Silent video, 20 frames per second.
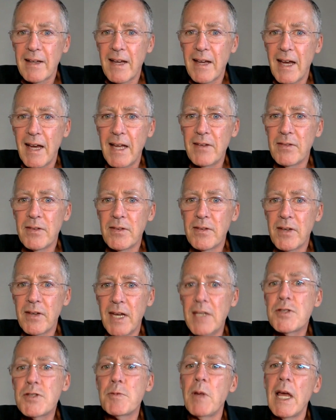And
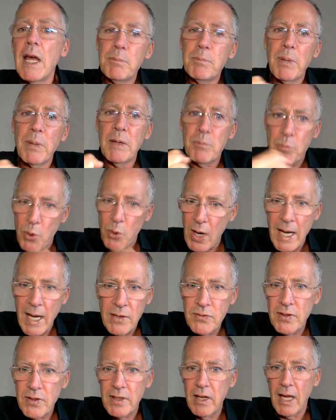it's like being
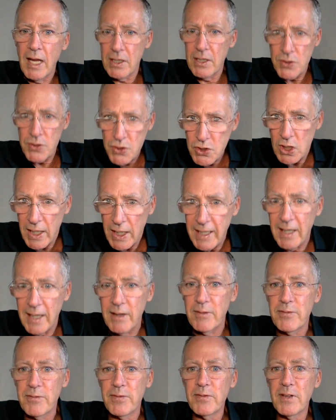branded like a
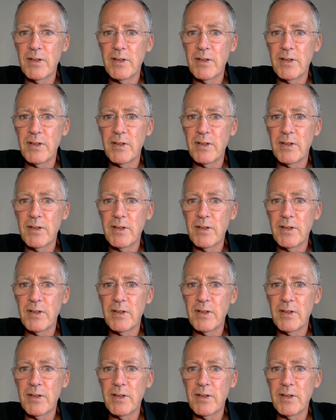slave.